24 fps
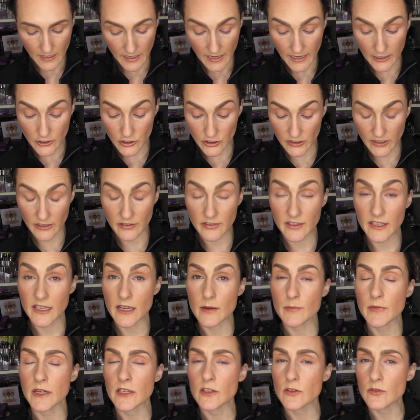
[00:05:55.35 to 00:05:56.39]
Actually, I think I
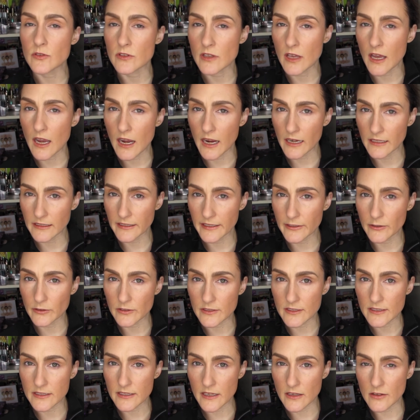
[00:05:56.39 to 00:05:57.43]
might use the highlighter
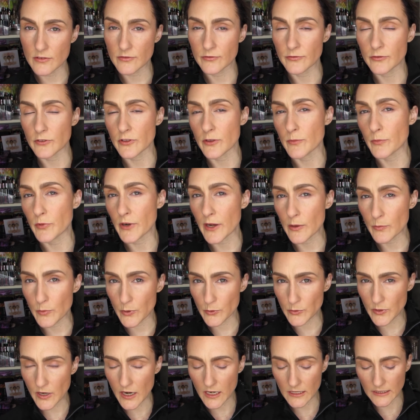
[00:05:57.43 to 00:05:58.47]
itself for the brow
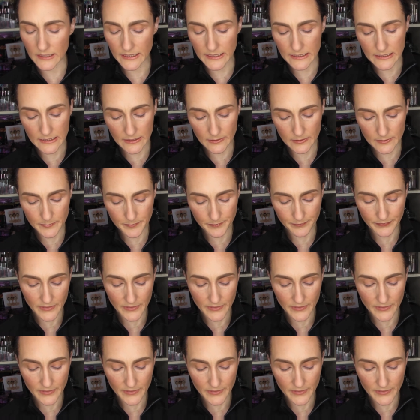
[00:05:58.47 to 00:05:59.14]
bone highlight,